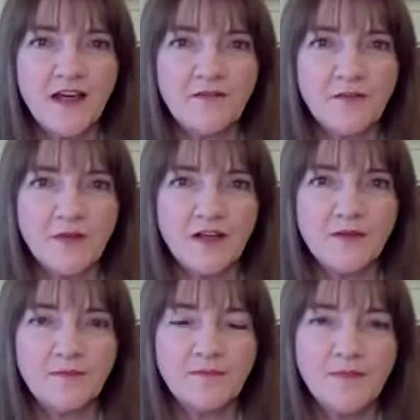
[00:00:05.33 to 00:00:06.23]
Canavan
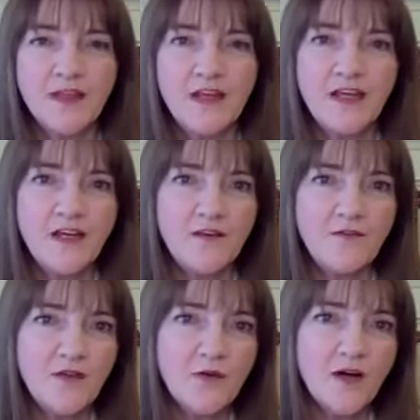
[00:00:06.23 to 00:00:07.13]
Byrne. If
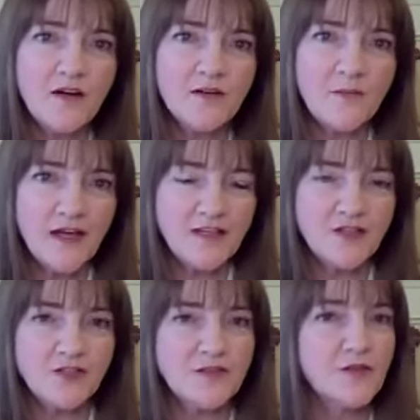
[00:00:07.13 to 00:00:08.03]
you are a
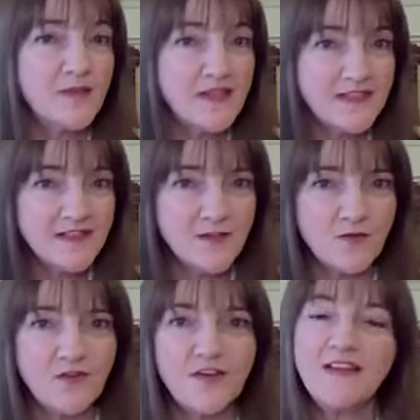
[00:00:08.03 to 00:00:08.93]
manager or business
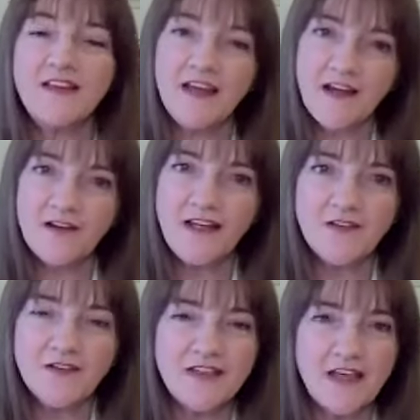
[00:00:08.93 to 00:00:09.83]
owner in the early
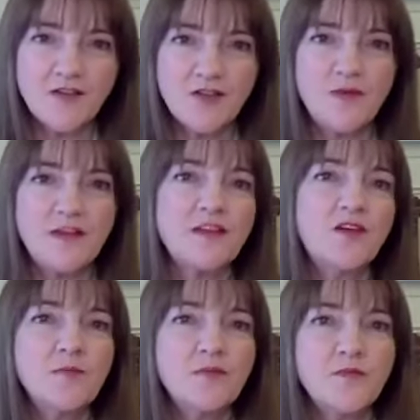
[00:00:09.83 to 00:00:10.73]
years sector with a
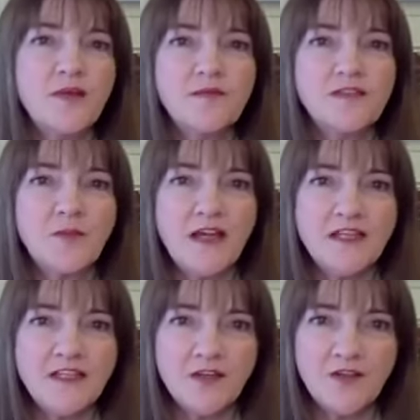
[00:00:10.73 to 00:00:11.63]
number of people
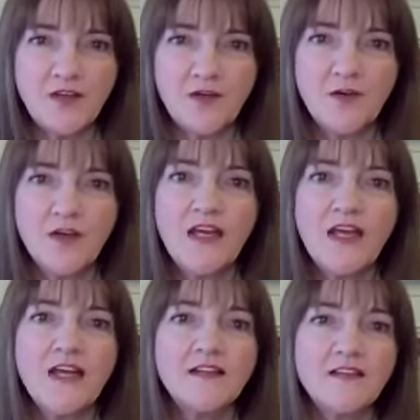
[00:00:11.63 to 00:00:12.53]
depending on you,
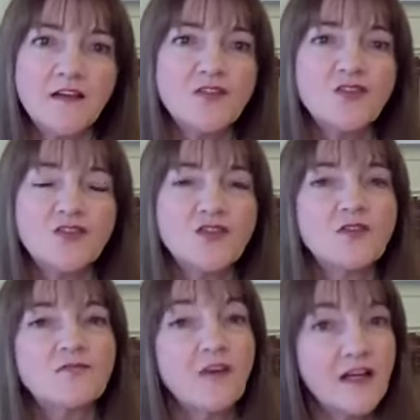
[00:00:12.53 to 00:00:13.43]
it's not just
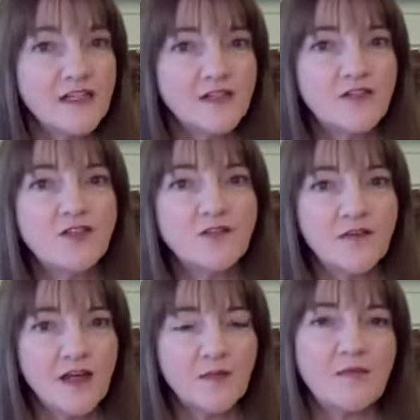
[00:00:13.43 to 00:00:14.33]
your right to
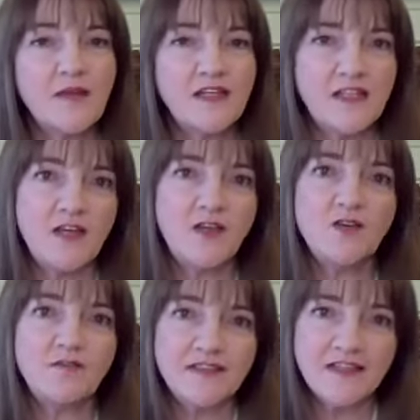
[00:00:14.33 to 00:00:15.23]
develop and maintain
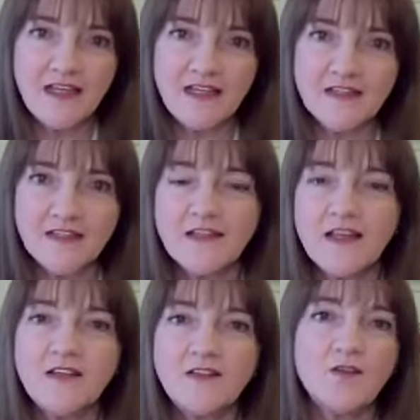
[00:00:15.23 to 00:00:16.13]
your resilience,
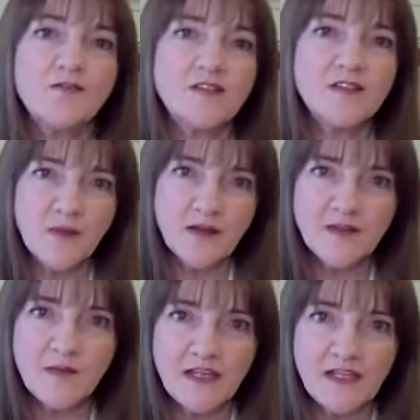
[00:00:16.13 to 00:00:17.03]
it's your
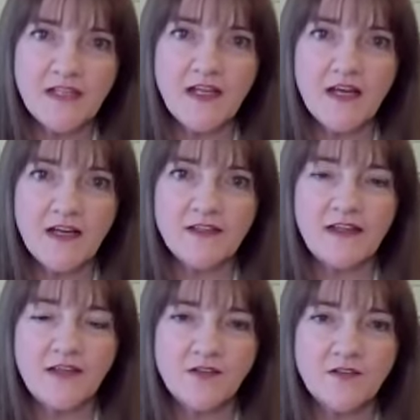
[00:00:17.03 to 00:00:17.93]
responsibility as a
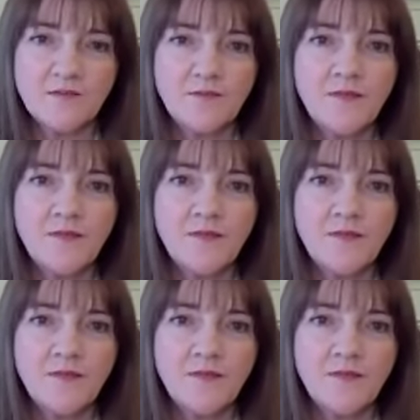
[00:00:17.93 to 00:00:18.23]
leader.